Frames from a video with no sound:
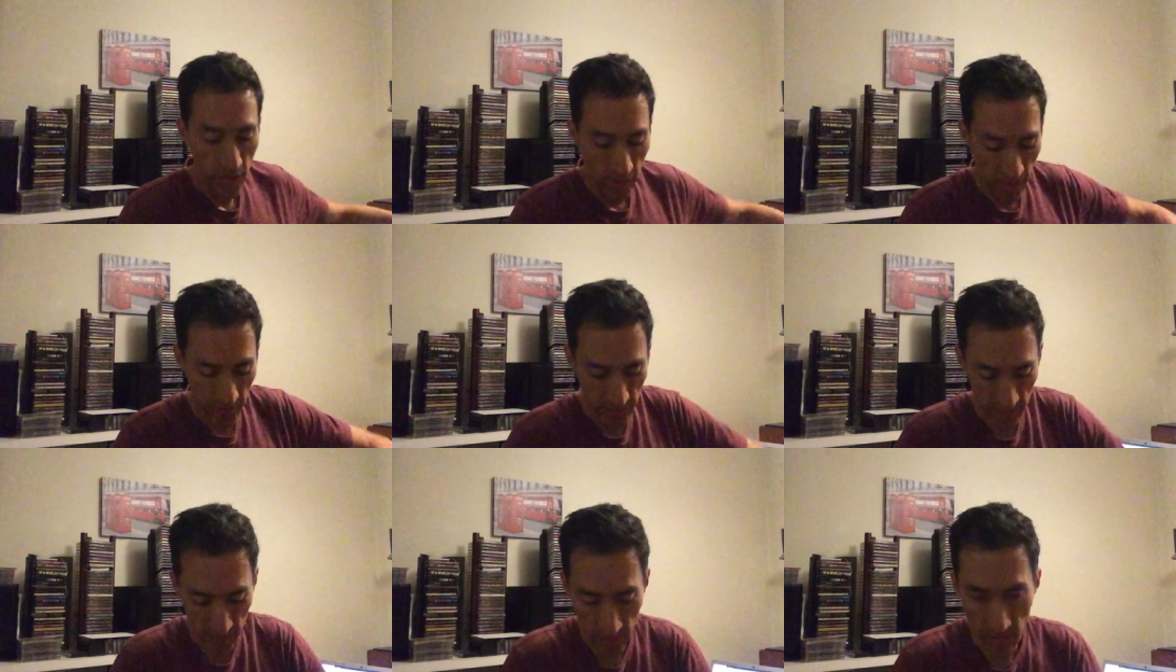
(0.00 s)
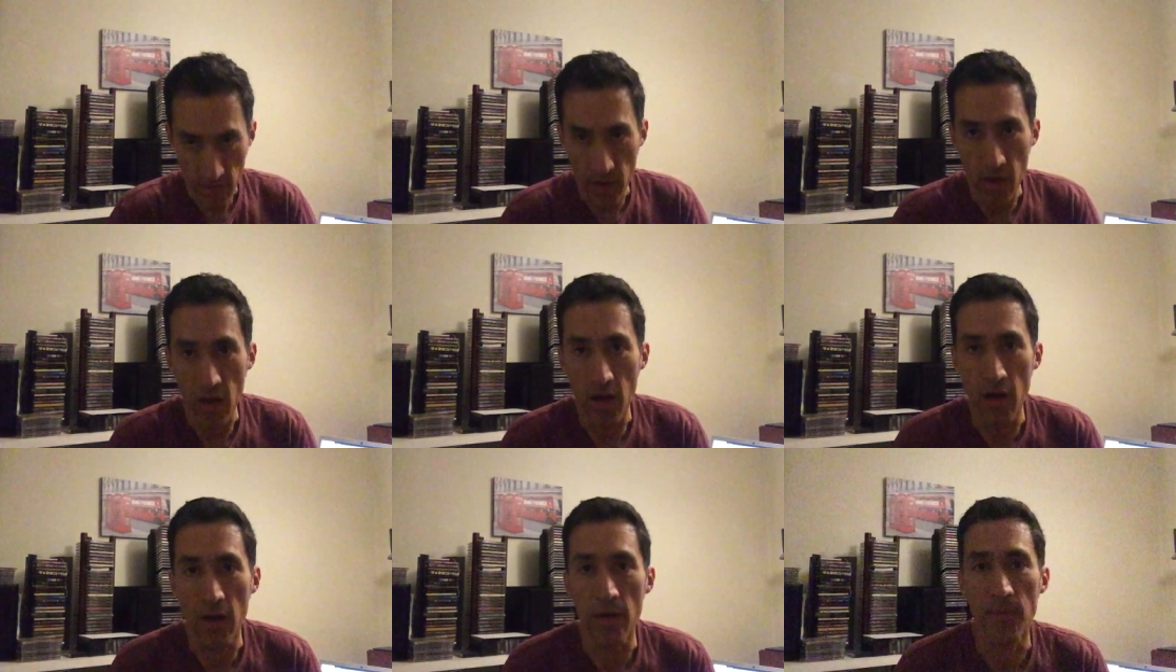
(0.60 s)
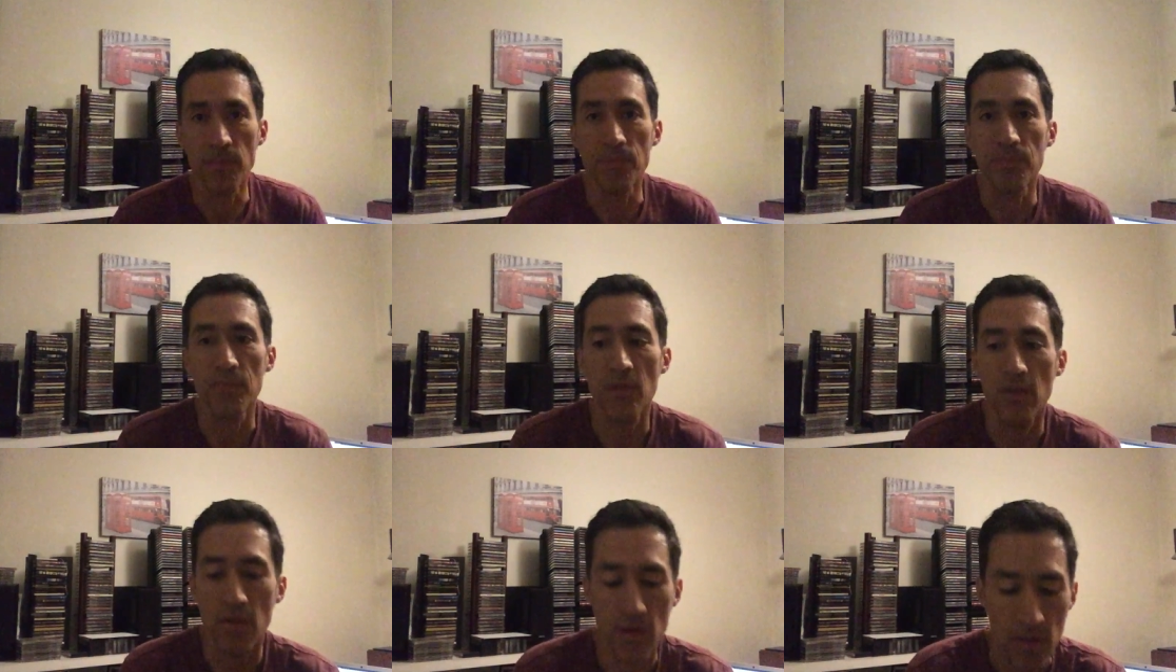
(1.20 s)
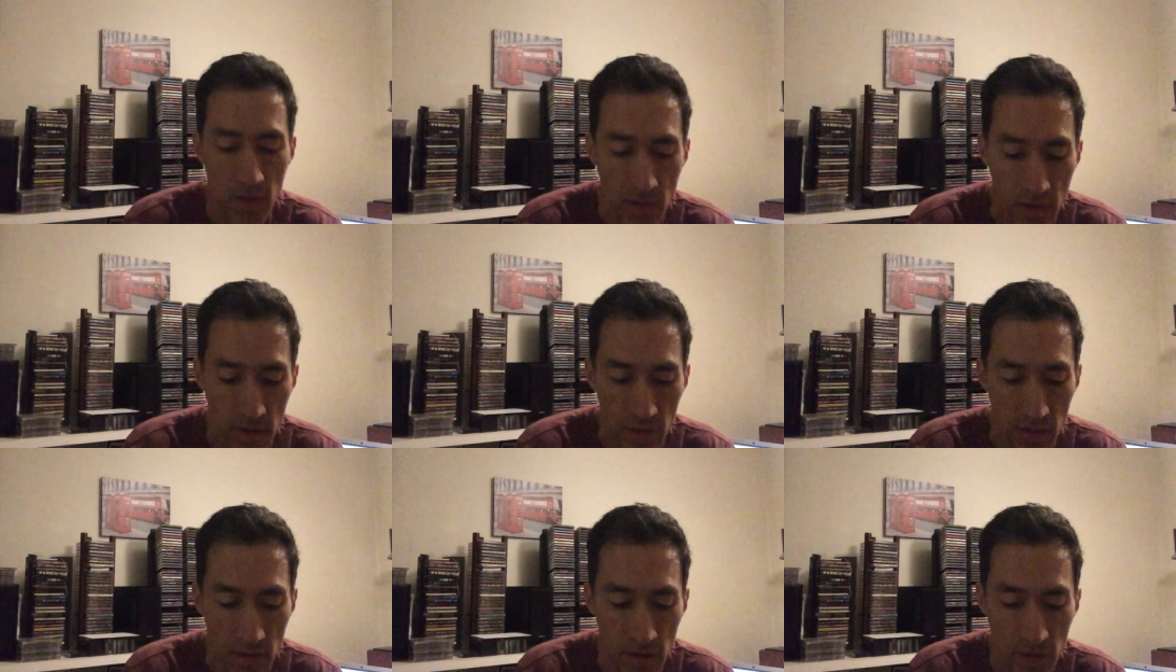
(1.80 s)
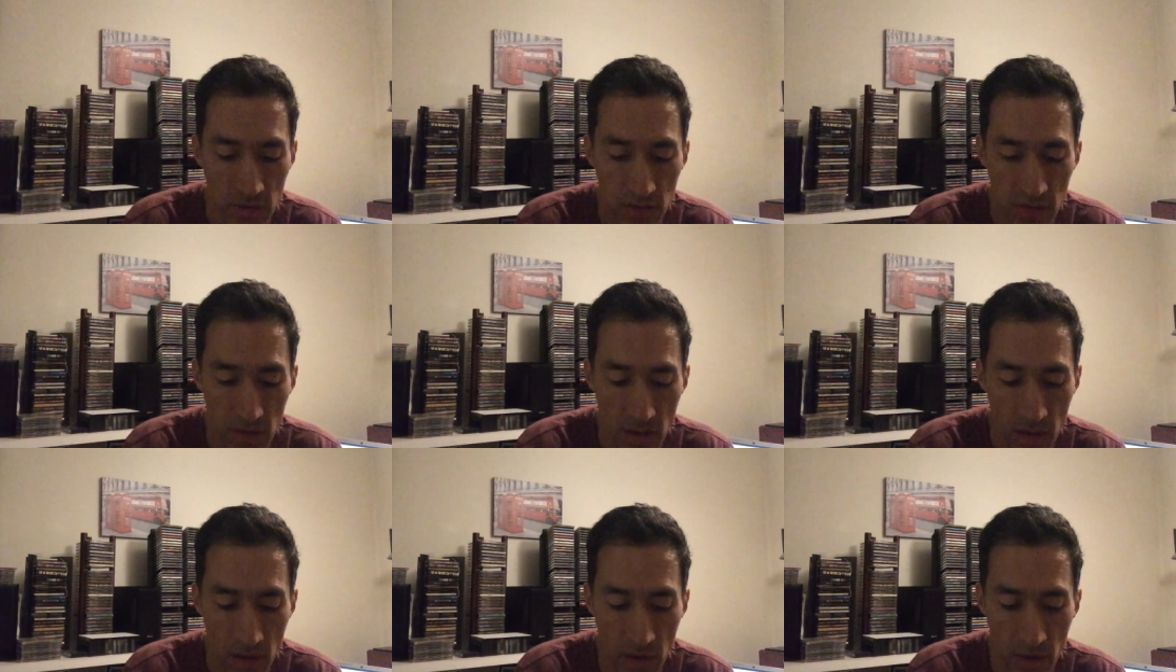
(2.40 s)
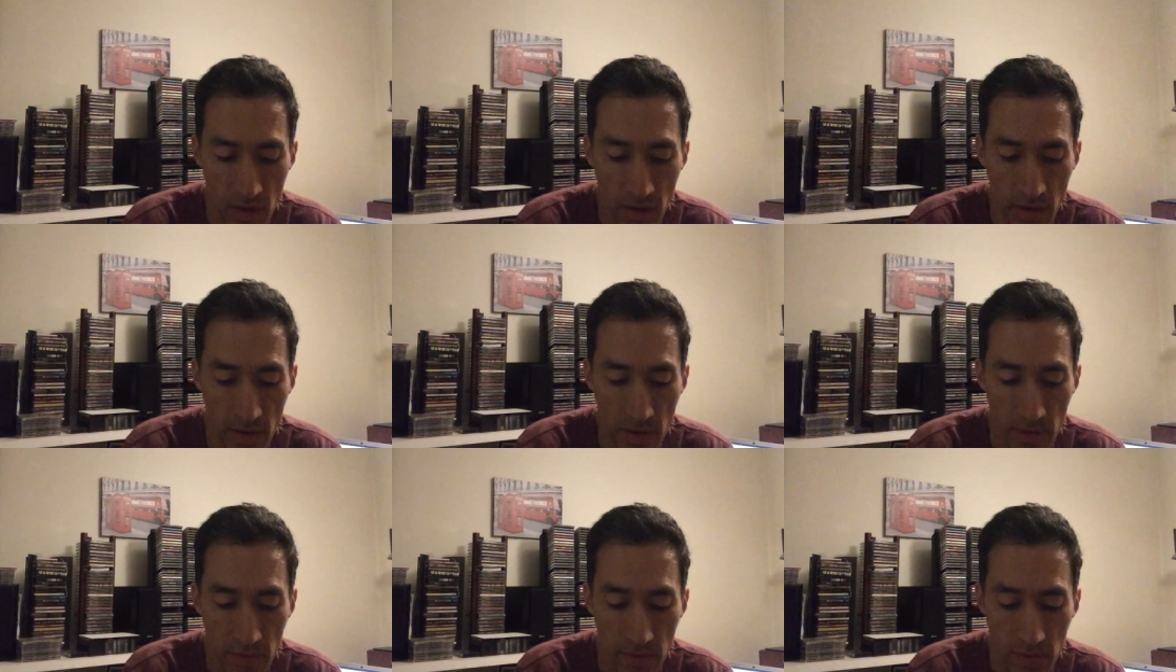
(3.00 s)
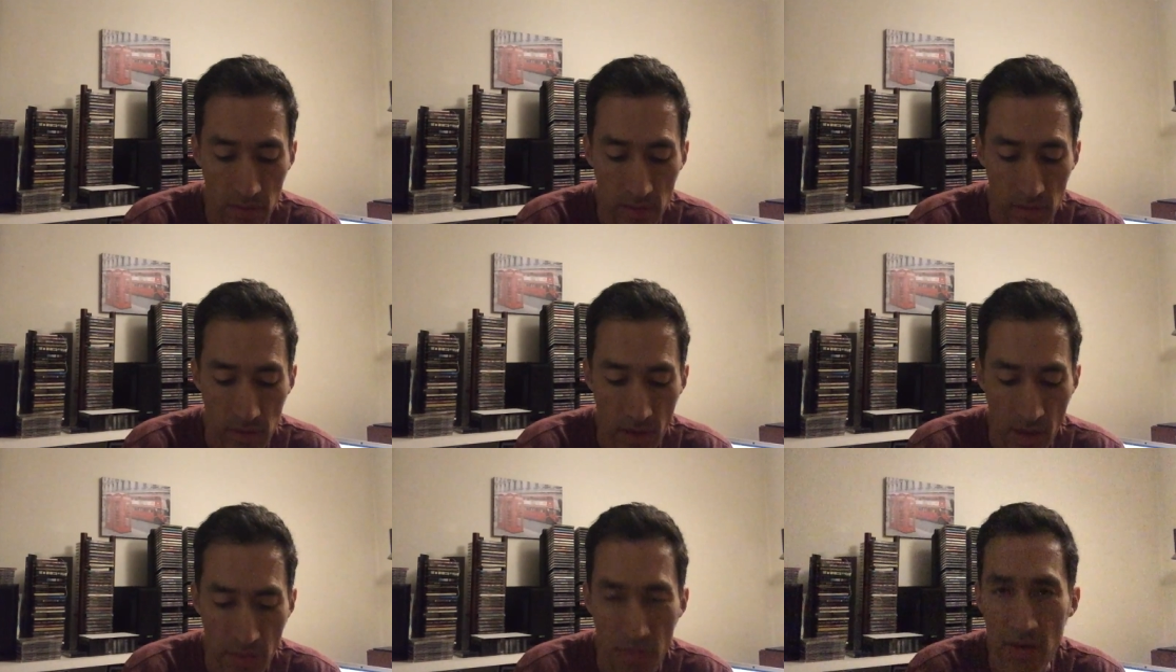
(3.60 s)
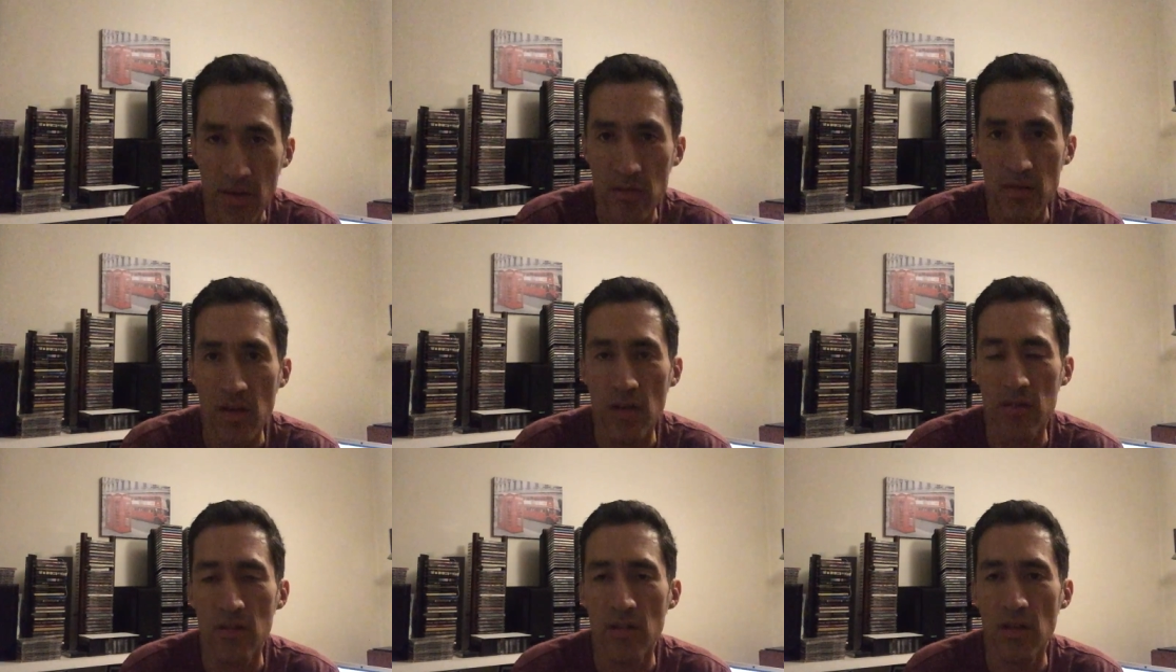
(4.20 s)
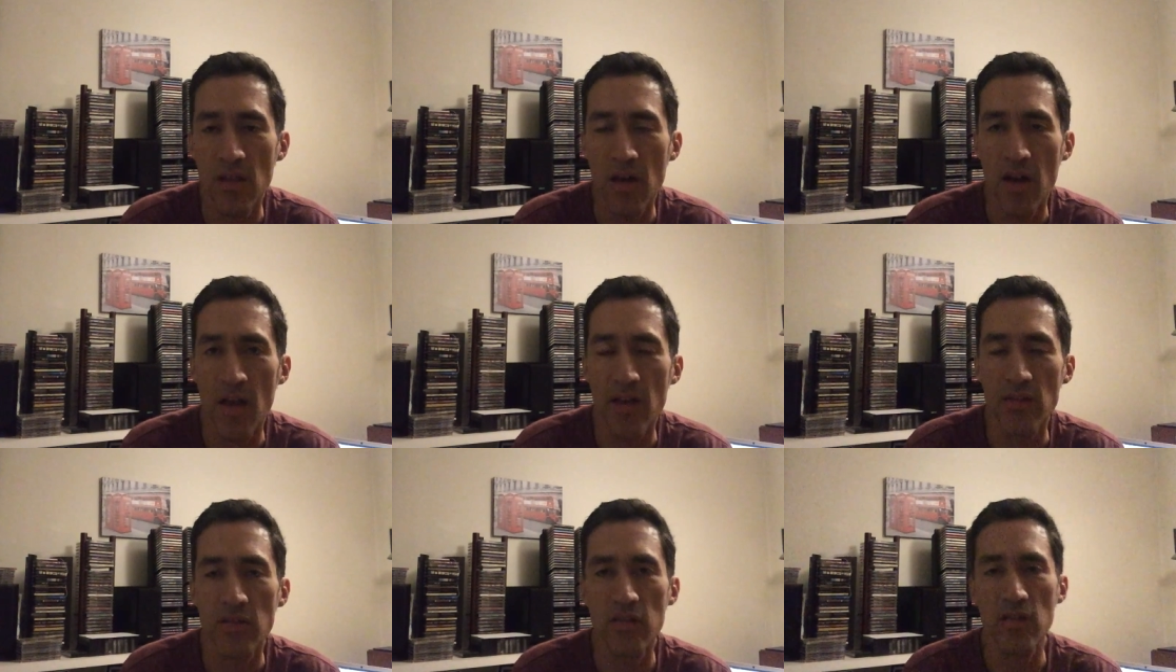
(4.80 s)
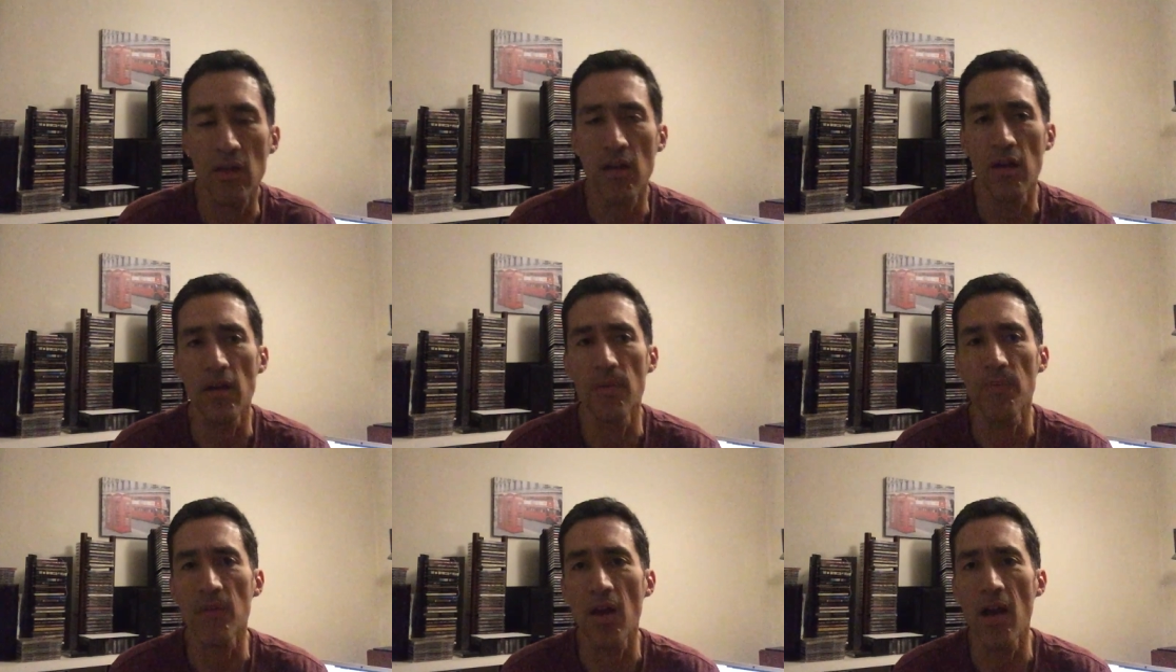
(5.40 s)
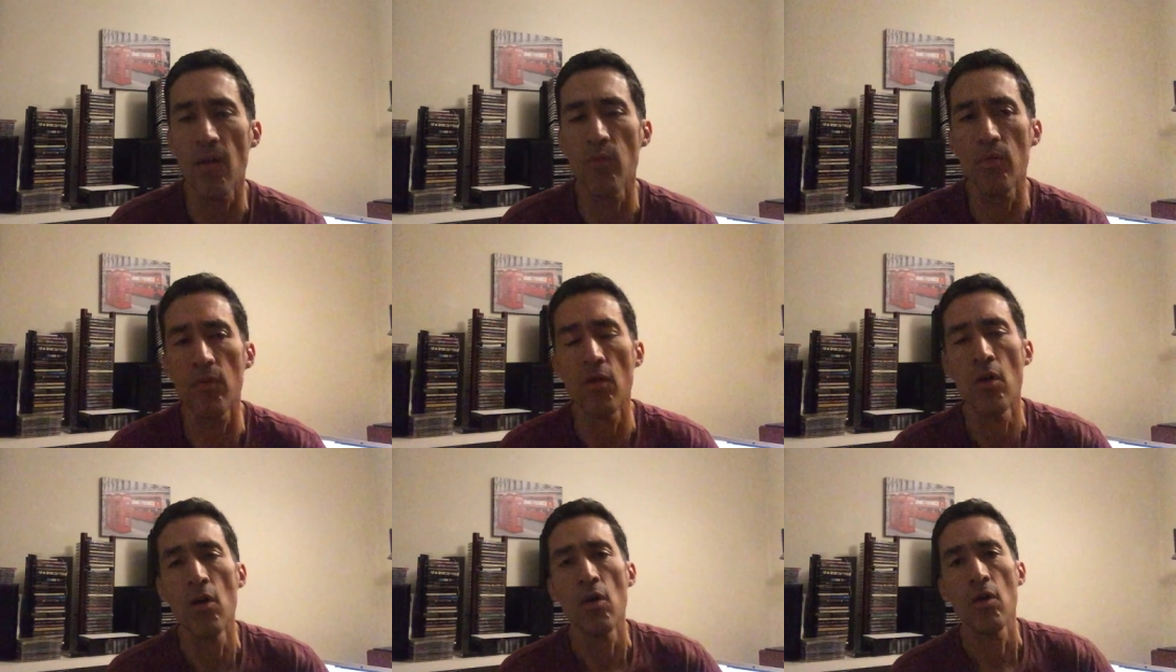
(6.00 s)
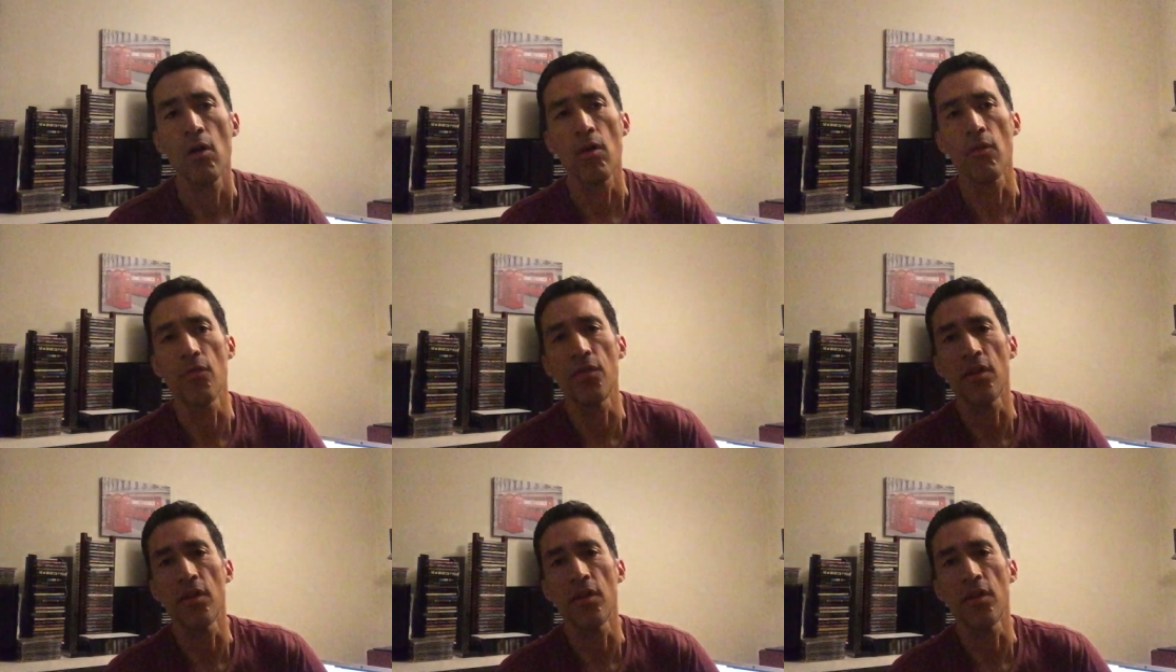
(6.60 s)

Next, um, is um, I think it's it's the last um, album of